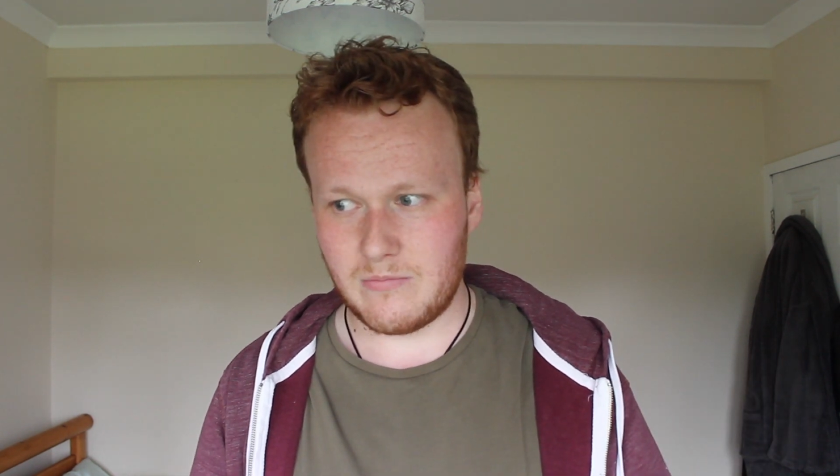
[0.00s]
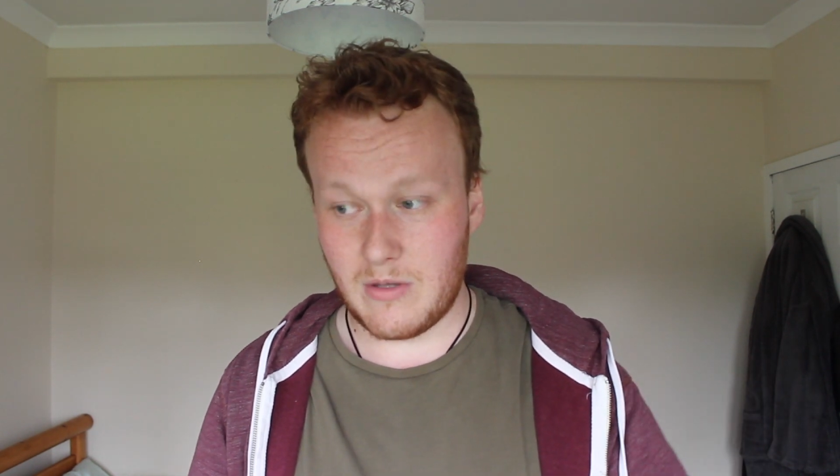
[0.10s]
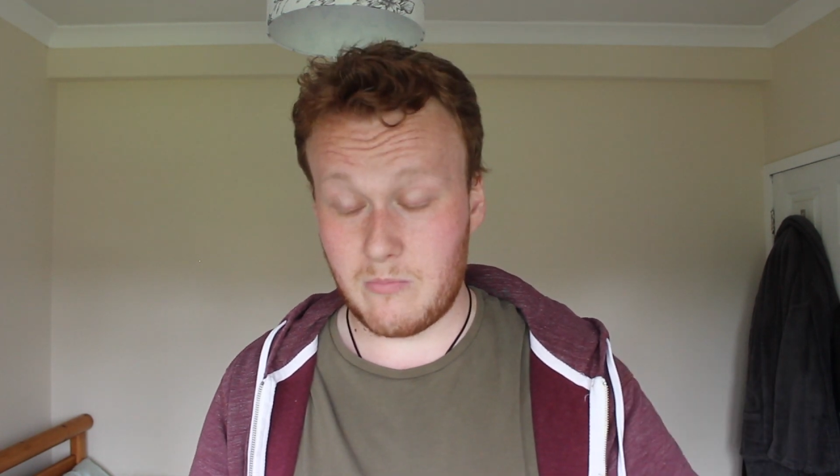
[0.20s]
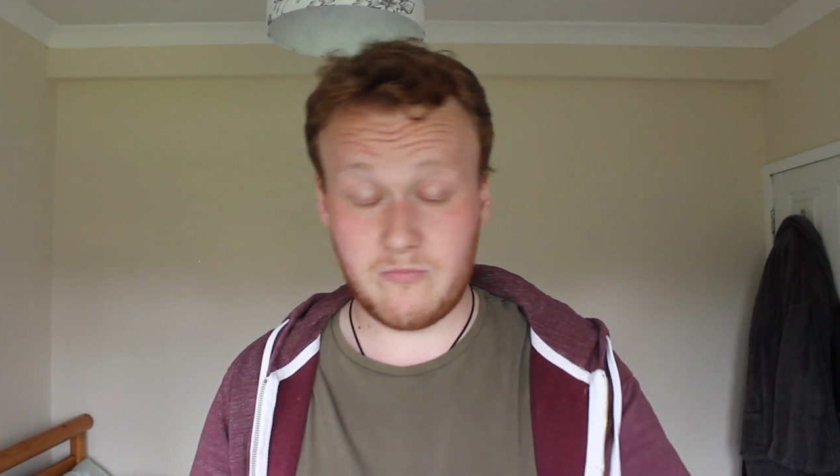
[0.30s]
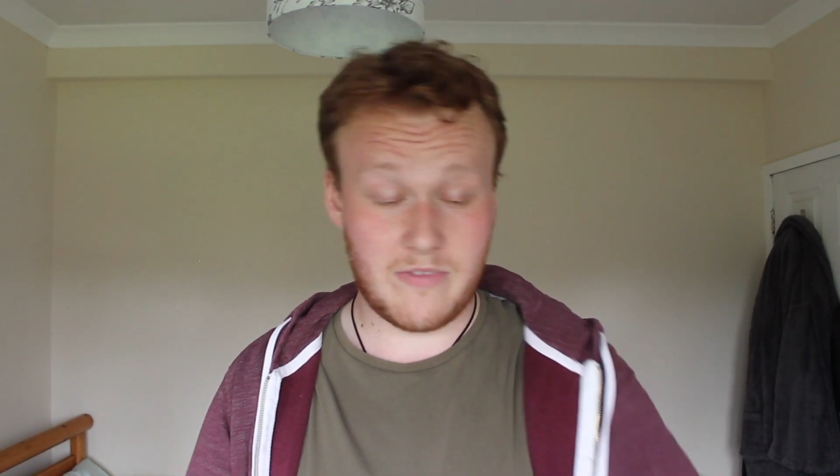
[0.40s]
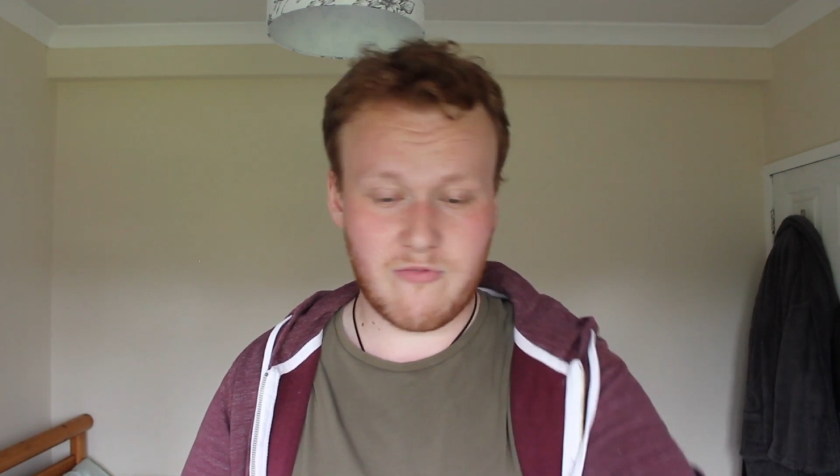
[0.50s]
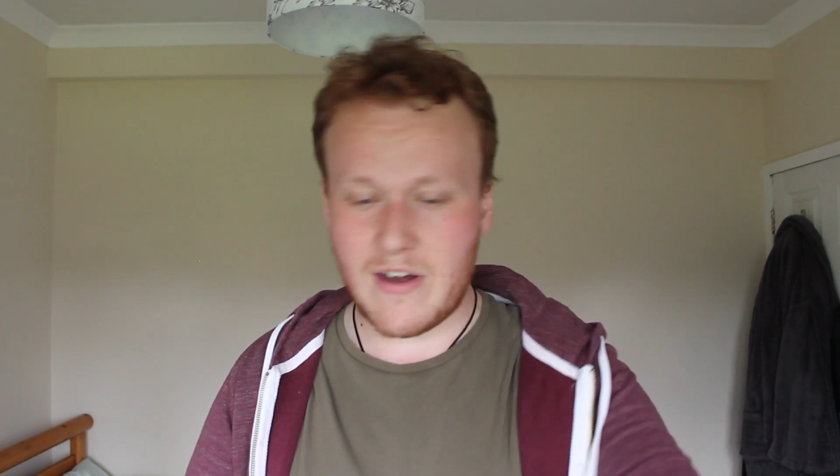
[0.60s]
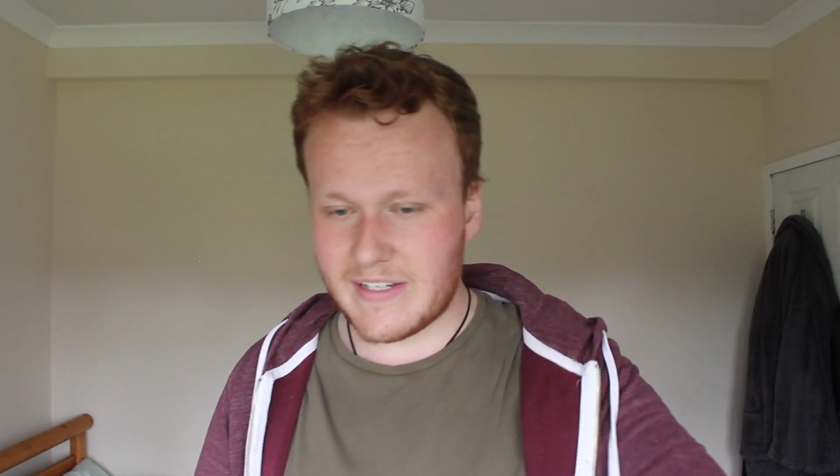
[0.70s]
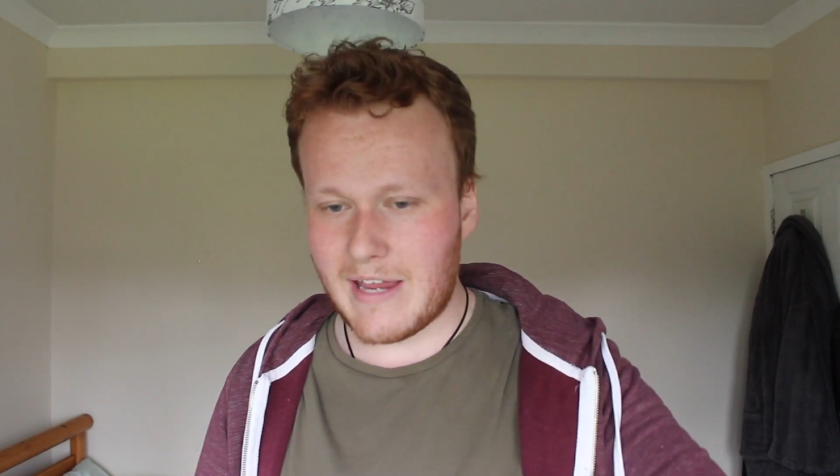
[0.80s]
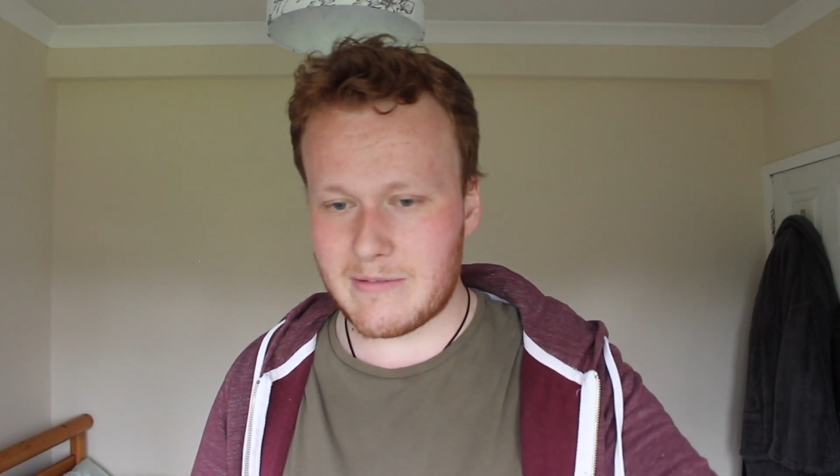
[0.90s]
the
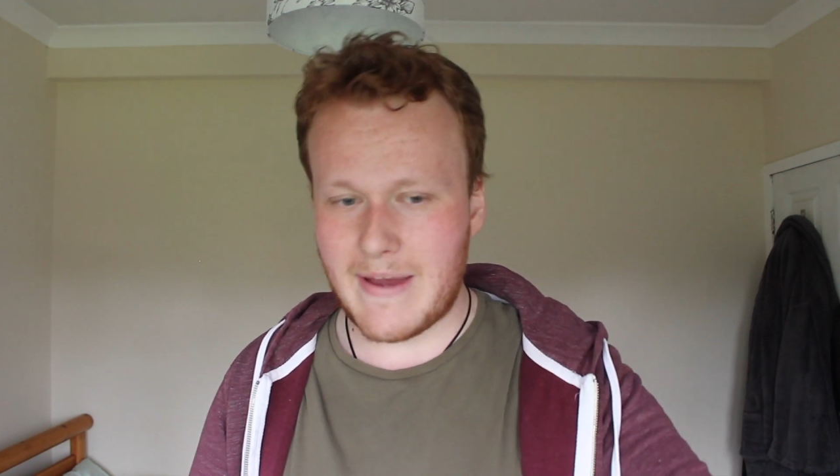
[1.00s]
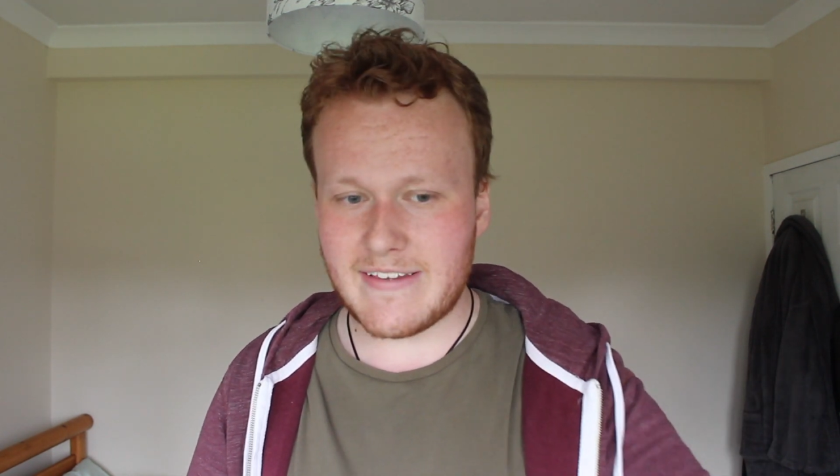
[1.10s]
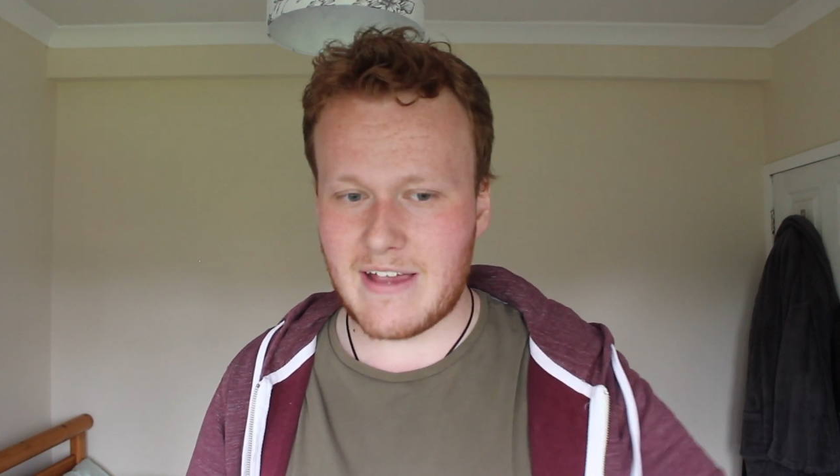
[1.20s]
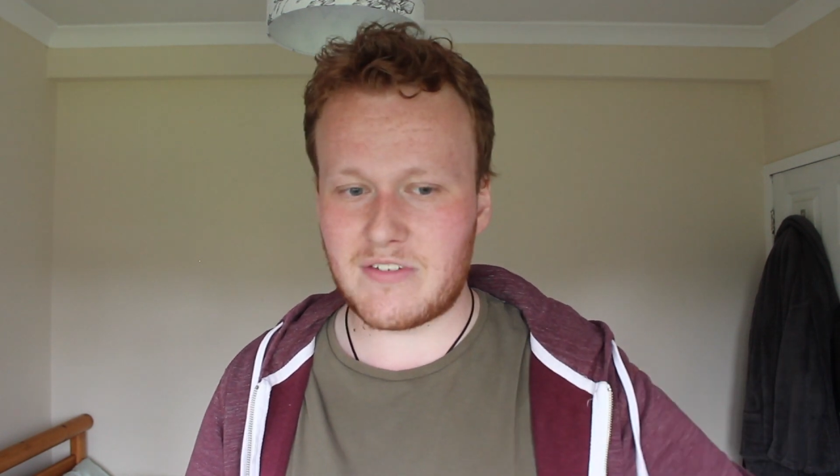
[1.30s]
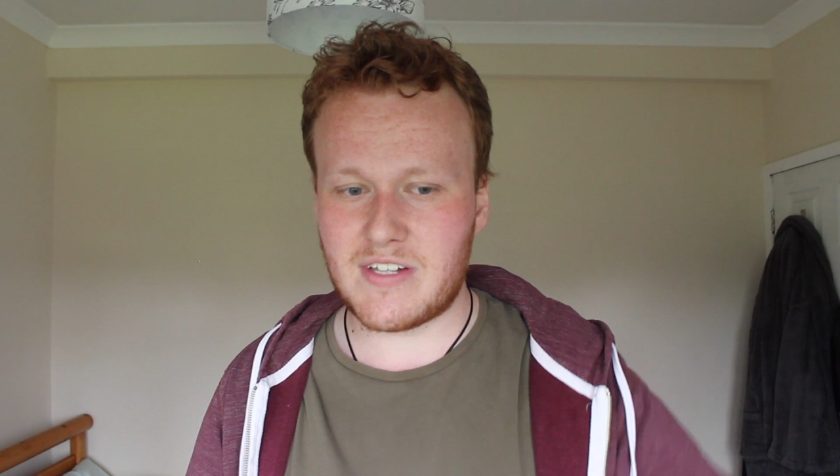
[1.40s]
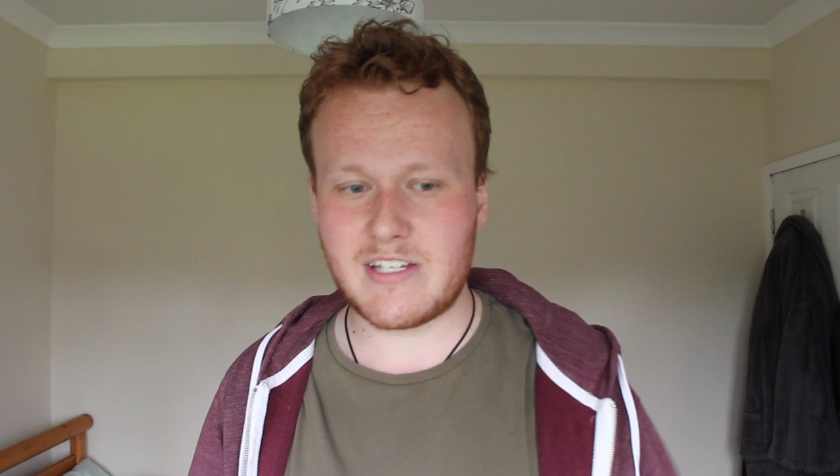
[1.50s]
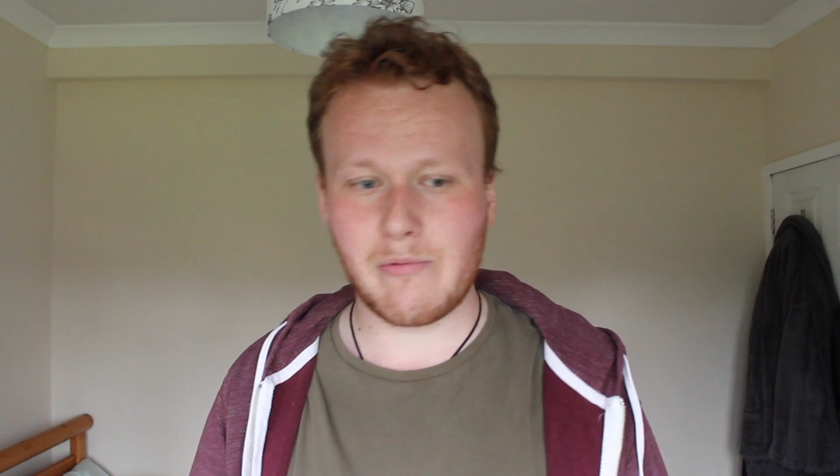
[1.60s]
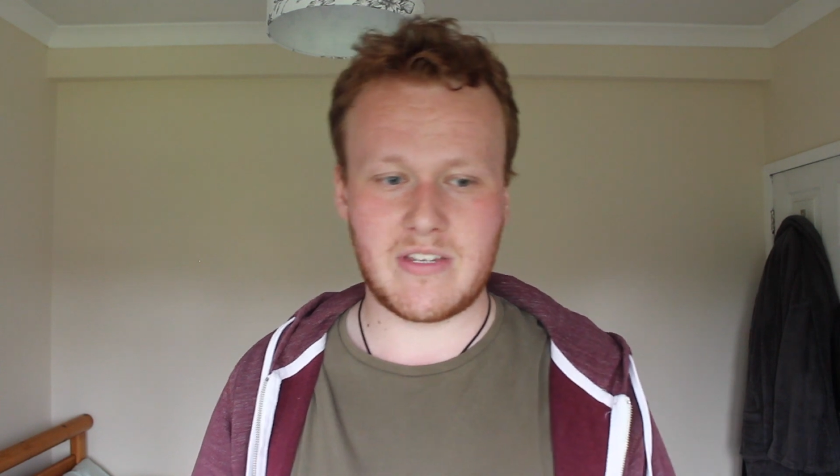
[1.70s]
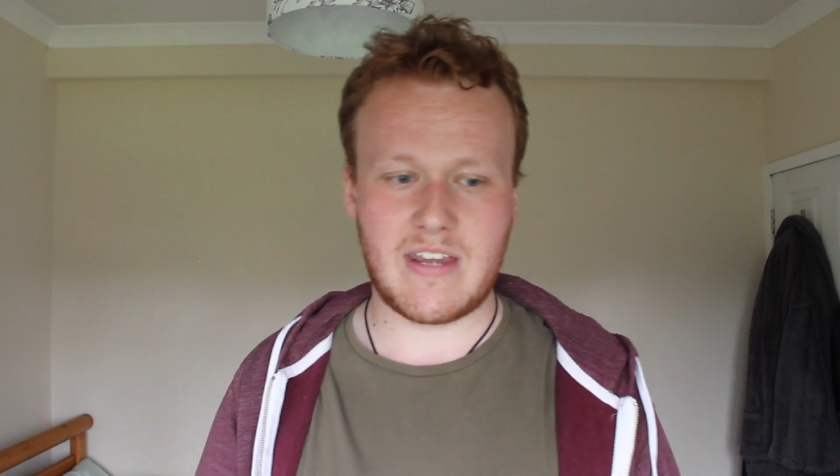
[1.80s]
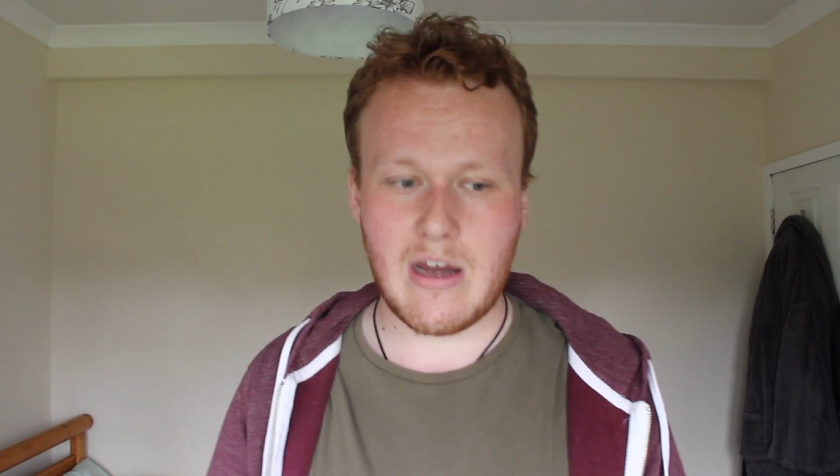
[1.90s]
phrase that came to my head is after
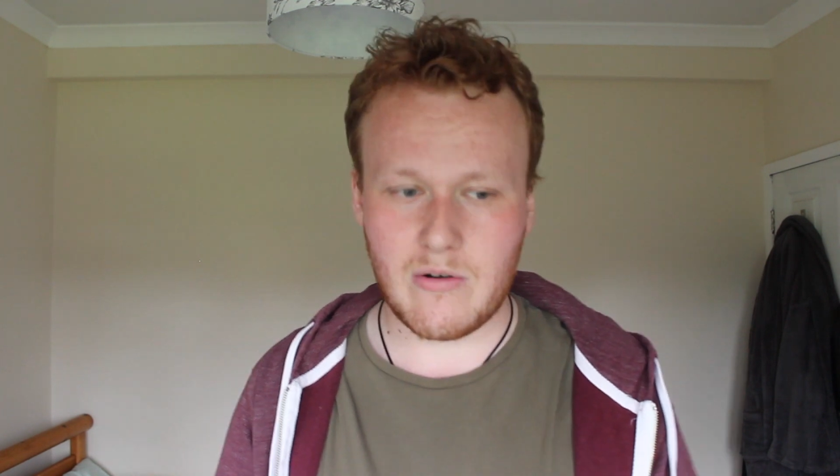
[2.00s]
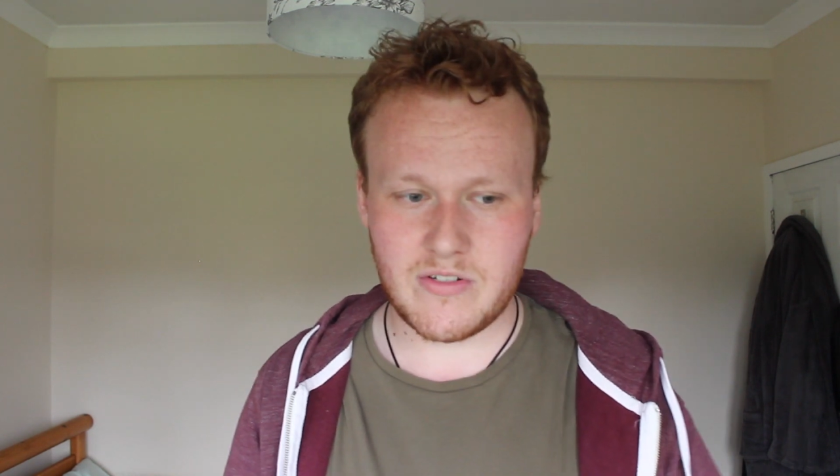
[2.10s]
Saitama took the Hero